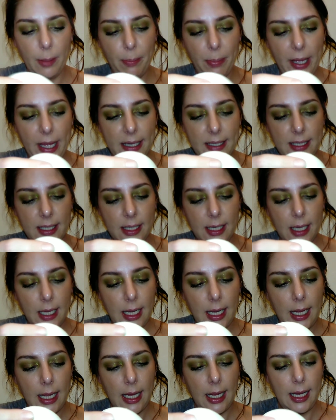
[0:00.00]
but
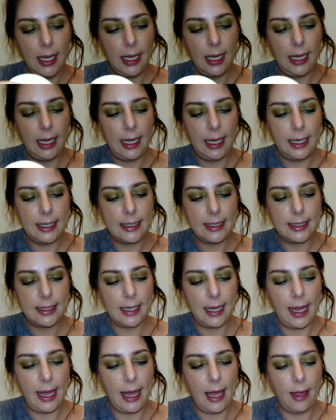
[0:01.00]

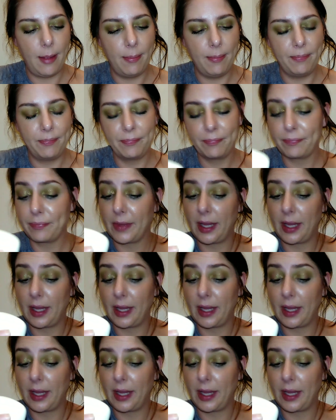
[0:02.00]
it's, um,